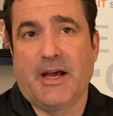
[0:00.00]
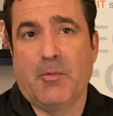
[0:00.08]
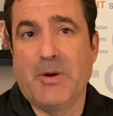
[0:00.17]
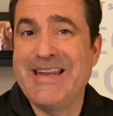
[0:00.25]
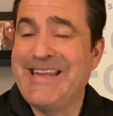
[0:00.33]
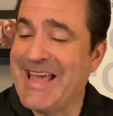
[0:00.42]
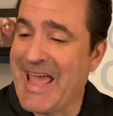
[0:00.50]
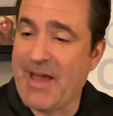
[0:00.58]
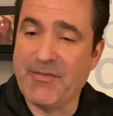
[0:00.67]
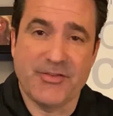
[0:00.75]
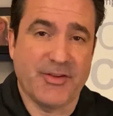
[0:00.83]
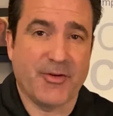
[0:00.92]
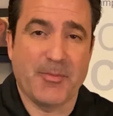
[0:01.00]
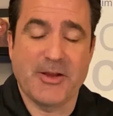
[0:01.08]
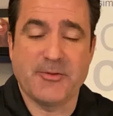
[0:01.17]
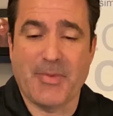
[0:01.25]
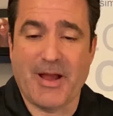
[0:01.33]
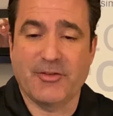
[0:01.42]
We need to have this
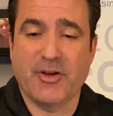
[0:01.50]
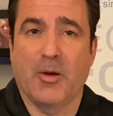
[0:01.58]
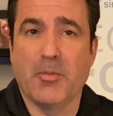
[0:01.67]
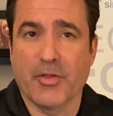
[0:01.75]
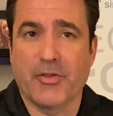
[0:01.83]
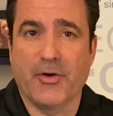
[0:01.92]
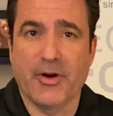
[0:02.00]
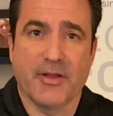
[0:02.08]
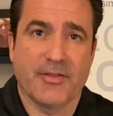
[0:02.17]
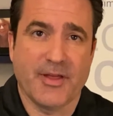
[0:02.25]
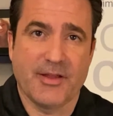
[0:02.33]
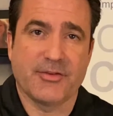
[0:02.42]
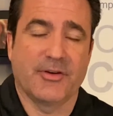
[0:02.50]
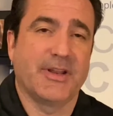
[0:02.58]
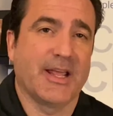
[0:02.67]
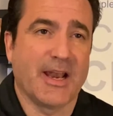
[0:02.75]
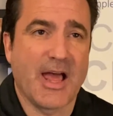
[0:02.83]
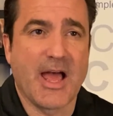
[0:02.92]
information by October 30th. That's our
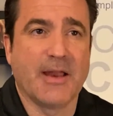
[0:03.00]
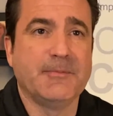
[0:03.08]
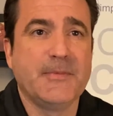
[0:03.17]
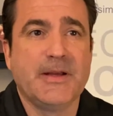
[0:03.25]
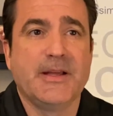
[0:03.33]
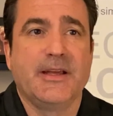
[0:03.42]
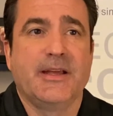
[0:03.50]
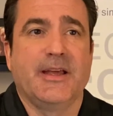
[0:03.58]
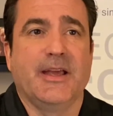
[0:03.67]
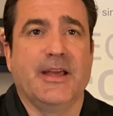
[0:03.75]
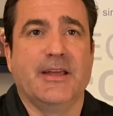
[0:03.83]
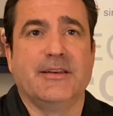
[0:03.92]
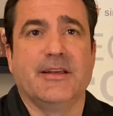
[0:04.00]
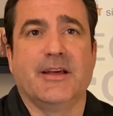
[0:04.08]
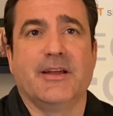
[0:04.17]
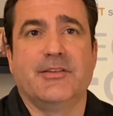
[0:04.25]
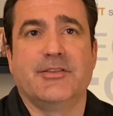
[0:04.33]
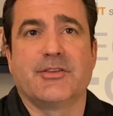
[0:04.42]
deadline. And
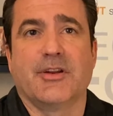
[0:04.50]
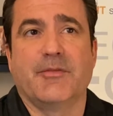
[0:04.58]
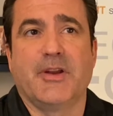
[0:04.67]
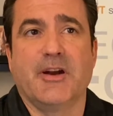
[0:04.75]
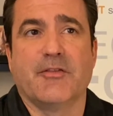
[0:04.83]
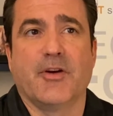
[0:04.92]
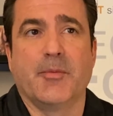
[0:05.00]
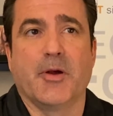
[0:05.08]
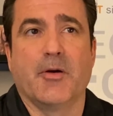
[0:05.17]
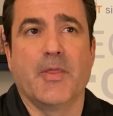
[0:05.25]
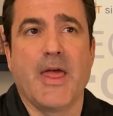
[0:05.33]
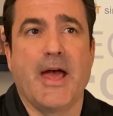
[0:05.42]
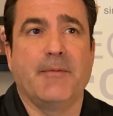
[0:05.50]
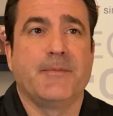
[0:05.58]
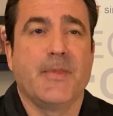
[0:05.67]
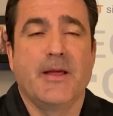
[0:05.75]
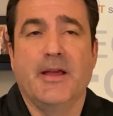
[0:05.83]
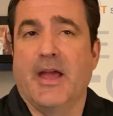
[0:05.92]
just love to hear from you on that.
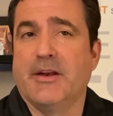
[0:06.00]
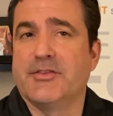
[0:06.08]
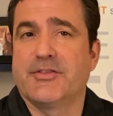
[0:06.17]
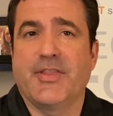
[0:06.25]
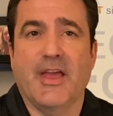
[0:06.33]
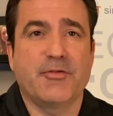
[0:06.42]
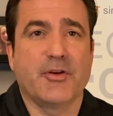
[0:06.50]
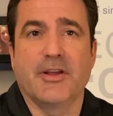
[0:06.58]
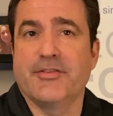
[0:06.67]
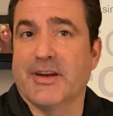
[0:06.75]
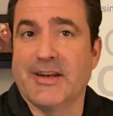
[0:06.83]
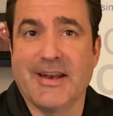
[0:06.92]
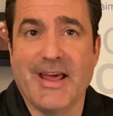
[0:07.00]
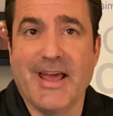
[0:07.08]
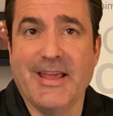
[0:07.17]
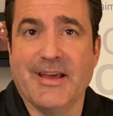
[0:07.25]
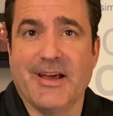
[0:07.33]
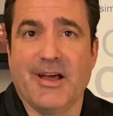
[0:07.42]
And just thanks for listening
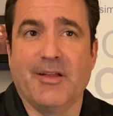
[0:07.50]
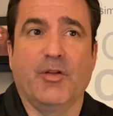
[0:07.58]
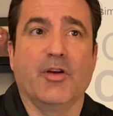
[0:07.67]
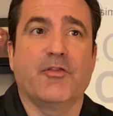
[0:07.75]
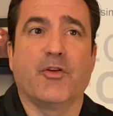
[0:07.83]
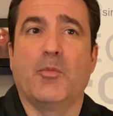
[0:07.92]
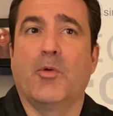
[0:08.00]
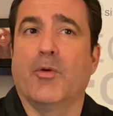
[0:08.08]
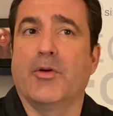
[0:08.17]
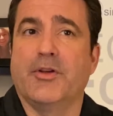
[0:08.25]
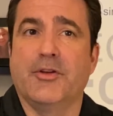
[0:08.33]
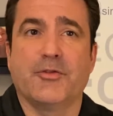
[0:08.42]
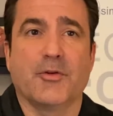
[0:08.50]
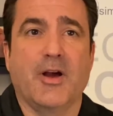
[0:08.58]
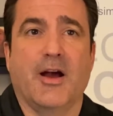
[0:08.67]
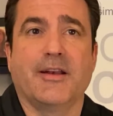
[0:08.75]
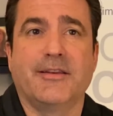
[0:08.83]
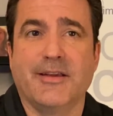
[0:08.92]
today. Look for more useful
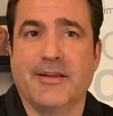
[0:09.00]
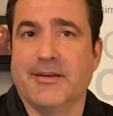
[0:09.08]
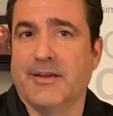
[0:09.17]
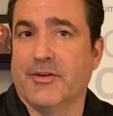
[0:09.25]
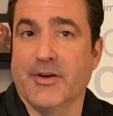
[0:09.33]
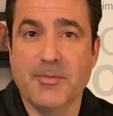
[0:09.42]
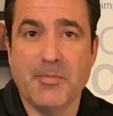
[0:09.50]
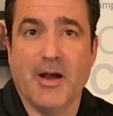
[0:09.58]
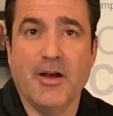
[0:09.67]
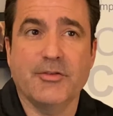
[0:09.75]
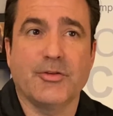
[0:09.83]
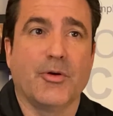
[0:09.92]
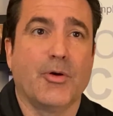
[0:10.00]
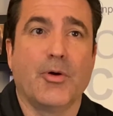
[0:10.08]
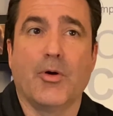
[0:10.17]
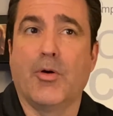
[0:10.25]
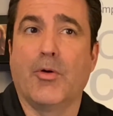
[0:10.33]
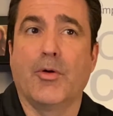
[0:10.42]
content in your inbox
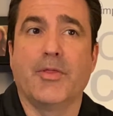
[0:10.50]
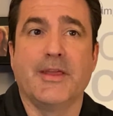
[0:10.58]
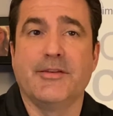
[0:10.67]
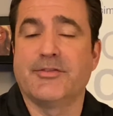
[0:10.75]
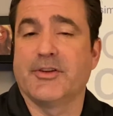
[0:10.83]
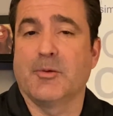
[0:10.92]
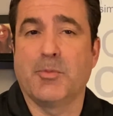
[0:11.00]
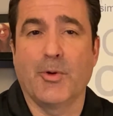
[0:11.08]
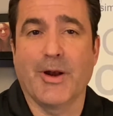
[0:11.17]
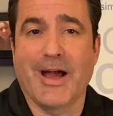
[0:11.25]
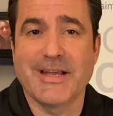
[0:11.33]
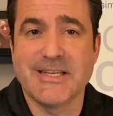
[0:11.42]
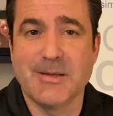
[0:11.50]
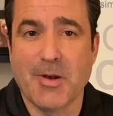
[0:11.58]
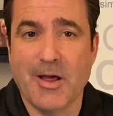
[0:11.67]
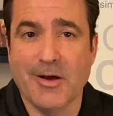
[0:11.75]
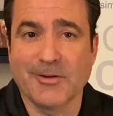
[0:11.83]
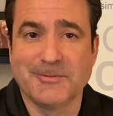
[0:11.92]
or on the Centerpoint IT
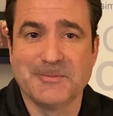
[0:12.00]
blog.